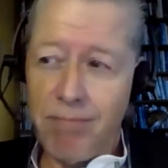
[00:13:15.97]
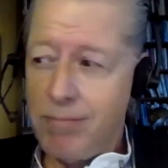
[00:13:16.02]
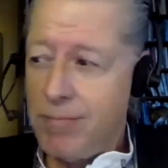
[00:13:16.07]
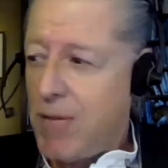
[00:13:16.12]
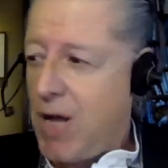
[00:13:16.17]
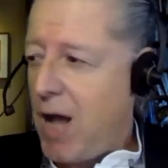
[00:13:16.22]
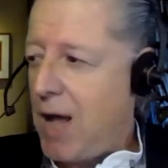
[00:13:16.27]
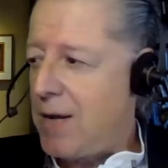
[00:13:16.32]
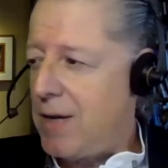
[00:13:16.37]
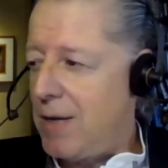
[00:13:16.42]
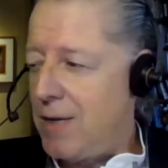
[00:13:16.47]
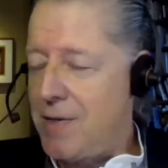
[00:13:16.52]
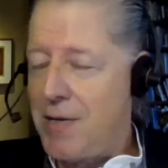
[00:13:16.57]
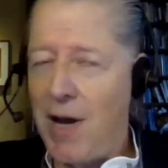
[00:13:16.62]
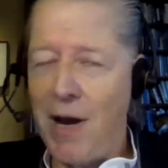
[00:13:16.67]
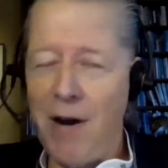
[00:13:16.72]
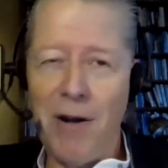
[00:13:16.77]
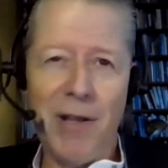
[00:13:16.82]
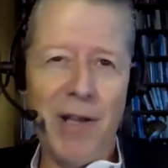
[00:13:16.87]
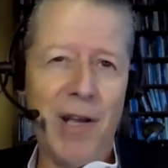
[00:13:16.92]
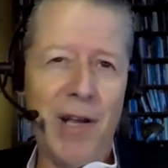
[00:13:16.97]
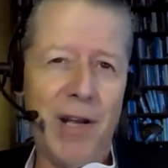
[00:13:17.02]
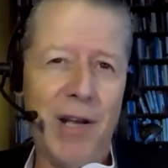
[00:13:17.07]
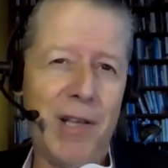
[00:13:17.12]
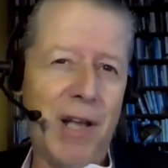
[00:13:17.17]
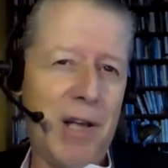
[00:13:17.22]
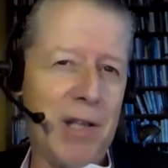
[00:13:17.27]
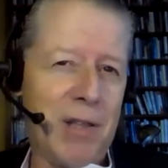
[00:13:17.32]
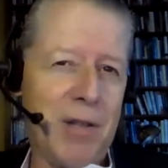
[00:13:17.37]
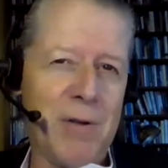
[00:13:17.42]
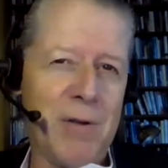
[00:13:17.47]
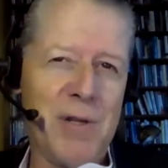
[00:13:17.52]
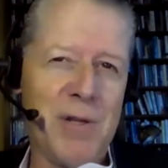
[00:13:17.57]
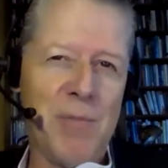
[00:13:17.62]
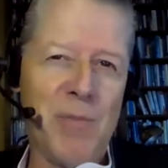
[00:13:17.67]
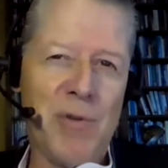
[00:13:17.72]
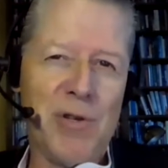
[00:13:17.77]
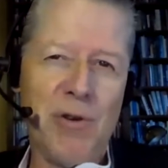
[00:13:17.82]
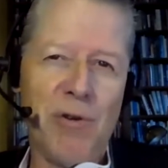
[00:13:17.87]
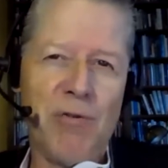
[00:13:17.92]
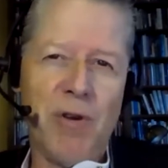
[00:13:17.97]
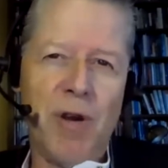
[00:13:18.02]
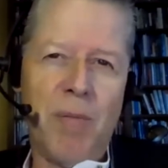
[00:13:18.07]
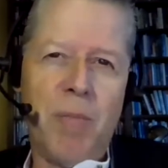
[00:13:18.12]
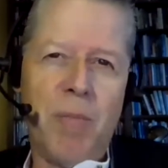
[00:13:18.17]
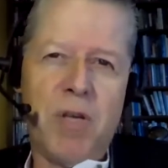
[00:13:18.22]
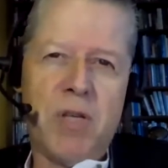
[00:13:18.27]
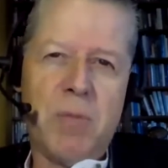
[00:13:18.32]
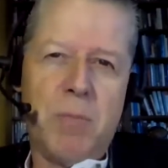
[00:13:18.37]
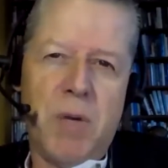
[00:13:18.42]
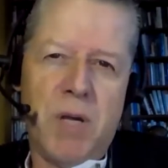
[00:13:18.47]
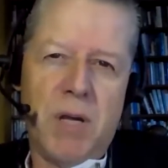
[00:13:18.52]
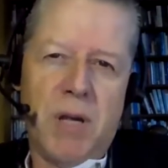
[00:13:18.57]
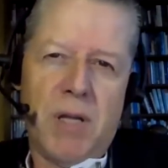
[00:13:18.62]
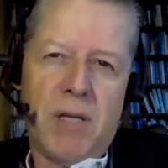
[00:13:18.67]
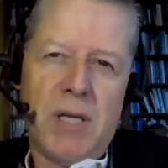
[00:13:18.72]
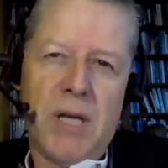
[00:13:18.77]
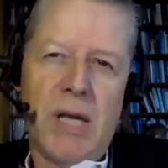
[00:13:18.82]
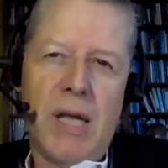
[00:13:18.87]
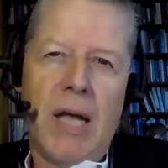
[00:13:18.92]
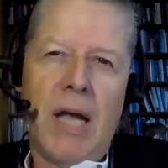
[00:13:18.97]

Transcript: not entirely unlike those that Mr. Trump has built.